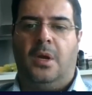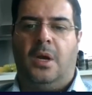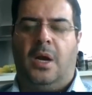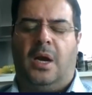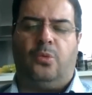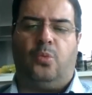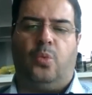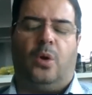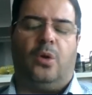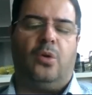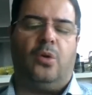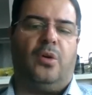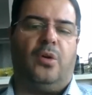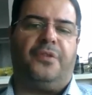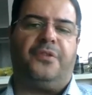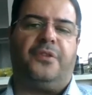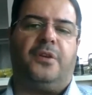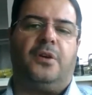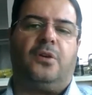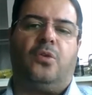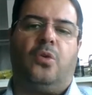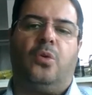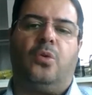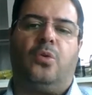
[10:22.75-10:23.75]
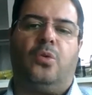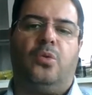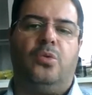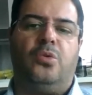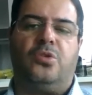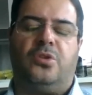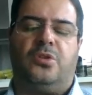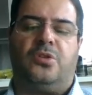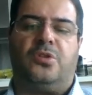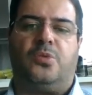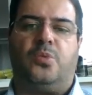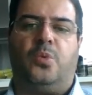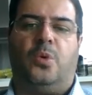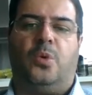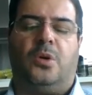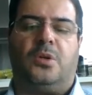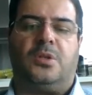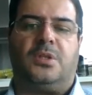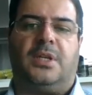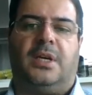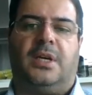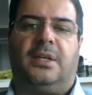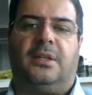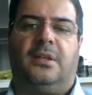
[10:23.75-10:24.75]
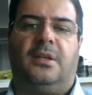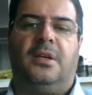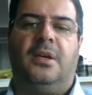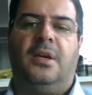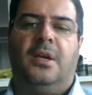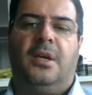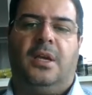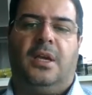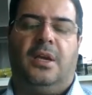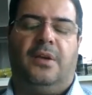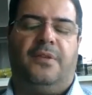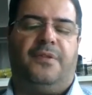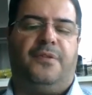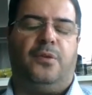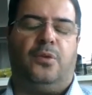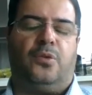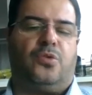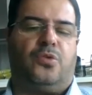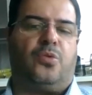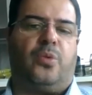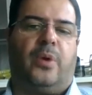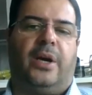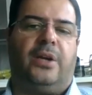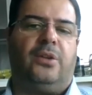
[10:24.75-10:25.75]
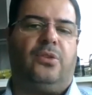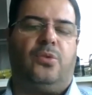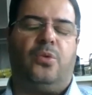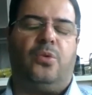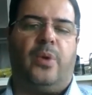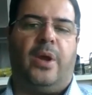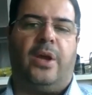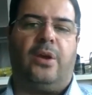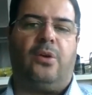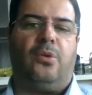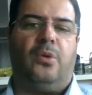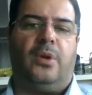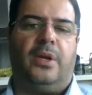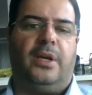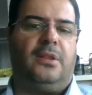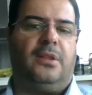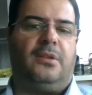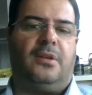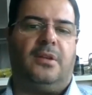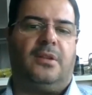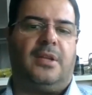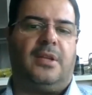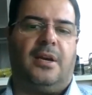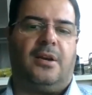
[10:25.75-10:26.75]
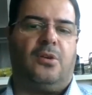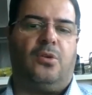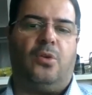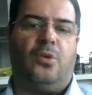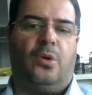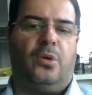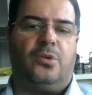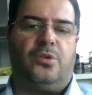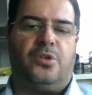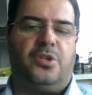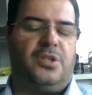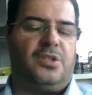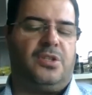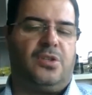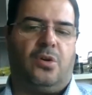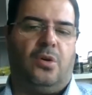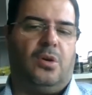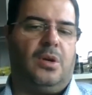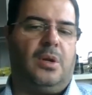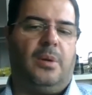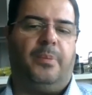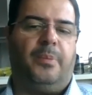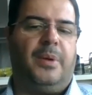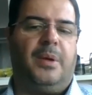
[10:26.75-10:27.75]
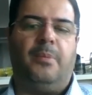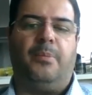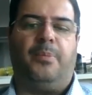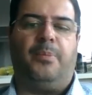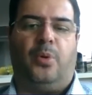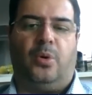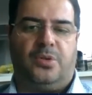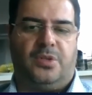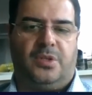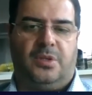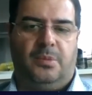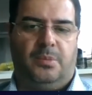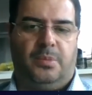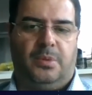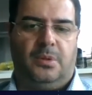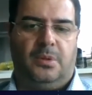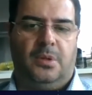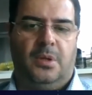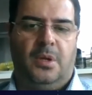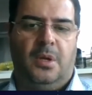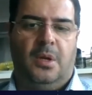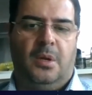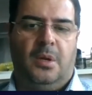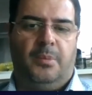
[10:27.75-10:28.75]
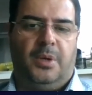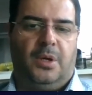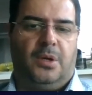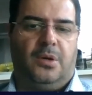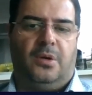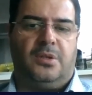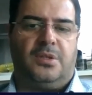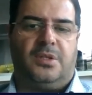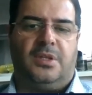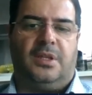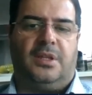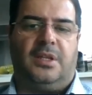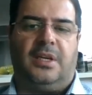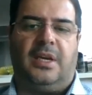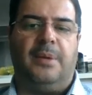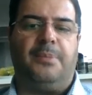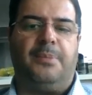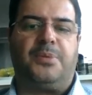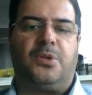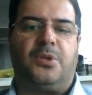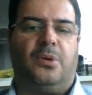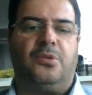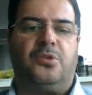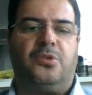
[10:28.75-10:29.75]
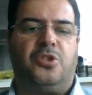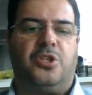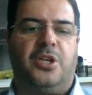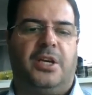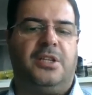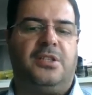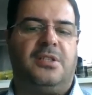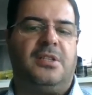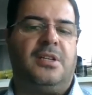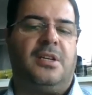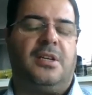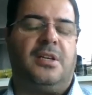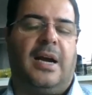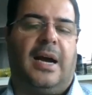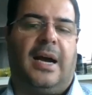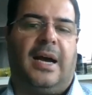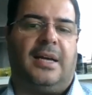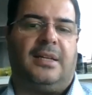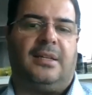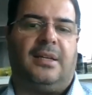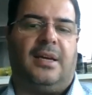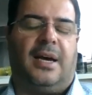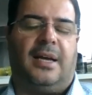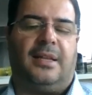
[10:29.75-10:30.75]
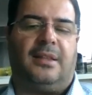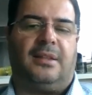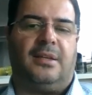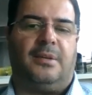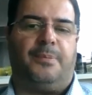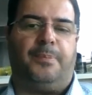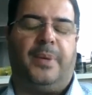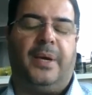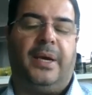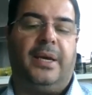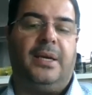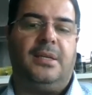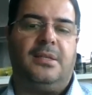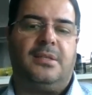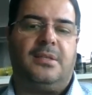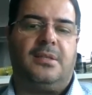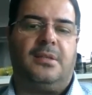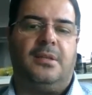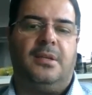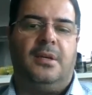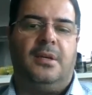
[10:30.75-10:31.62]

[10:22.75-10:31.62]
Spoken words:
And one of the conclusions was that if you try to regulate the technology, it's going to be impossible, because it keeps on changing at a pace